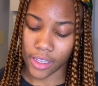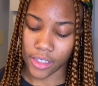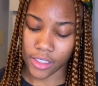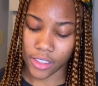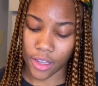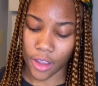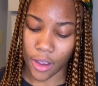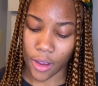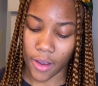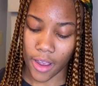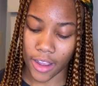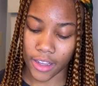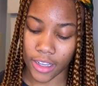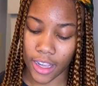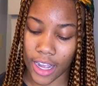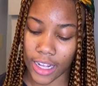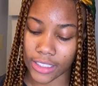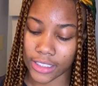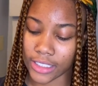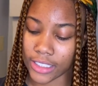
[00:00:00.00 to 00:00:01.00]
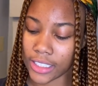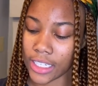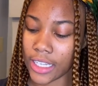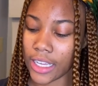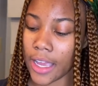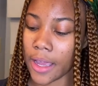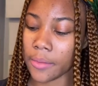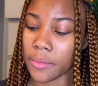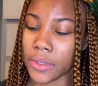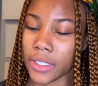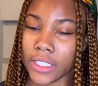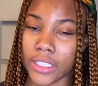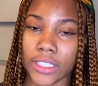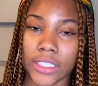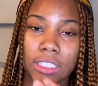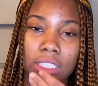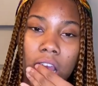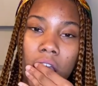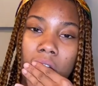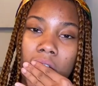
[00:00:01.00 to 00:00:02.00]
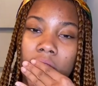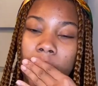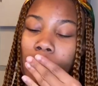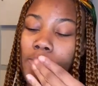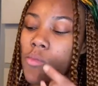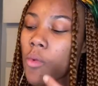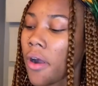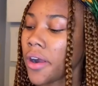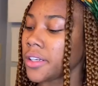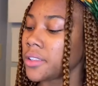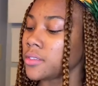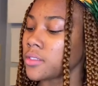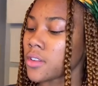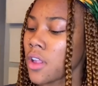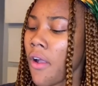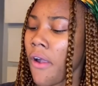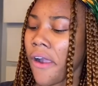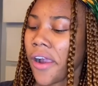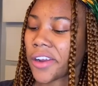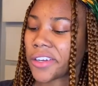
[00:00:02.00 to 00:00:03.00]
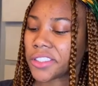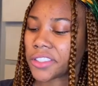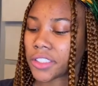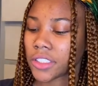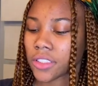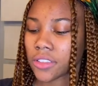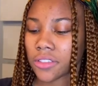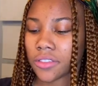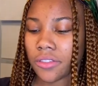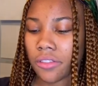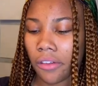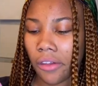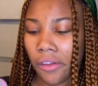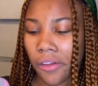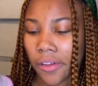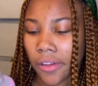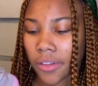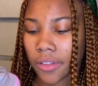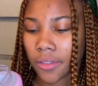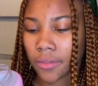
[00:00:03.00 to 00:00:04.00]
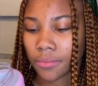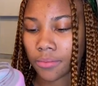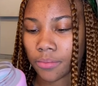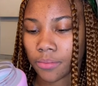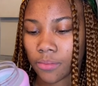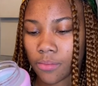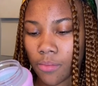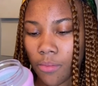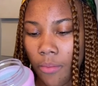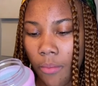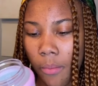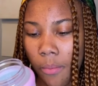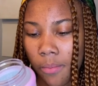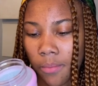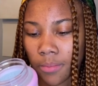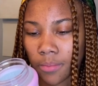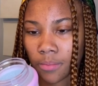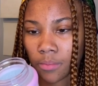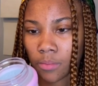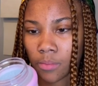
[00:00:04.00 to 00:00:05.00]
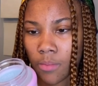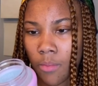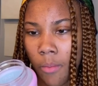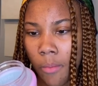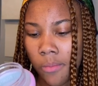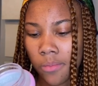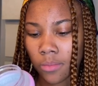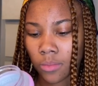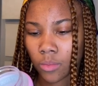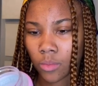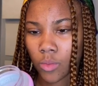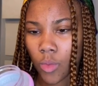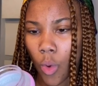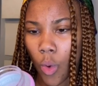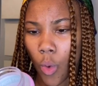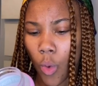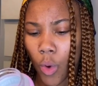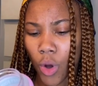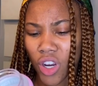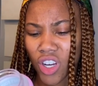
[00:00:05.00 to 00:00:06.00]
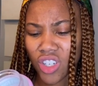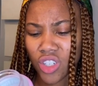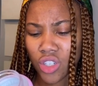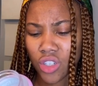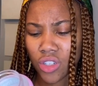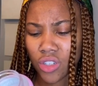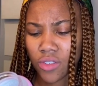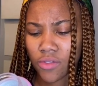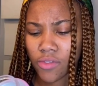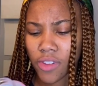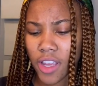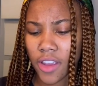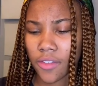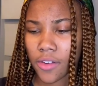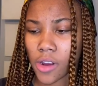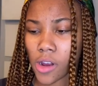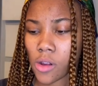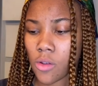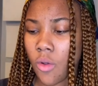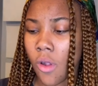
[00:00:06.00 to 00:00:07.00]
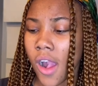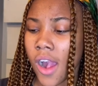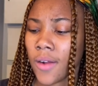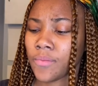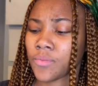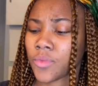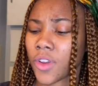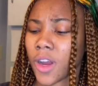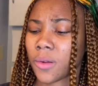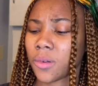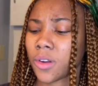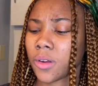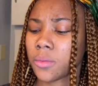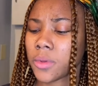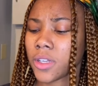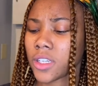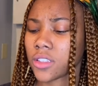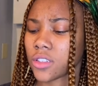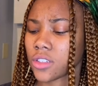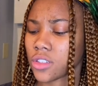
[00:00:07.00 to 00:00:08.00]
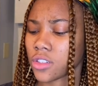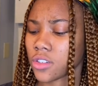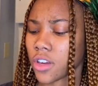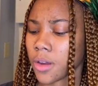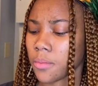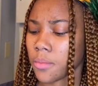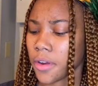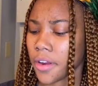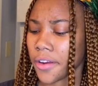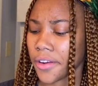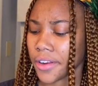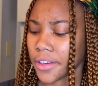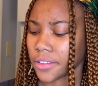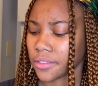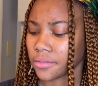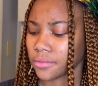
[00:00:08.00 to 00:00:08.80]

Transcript: So I got to the gummies. And this is the um, orange flavor. I normally get the strawberry.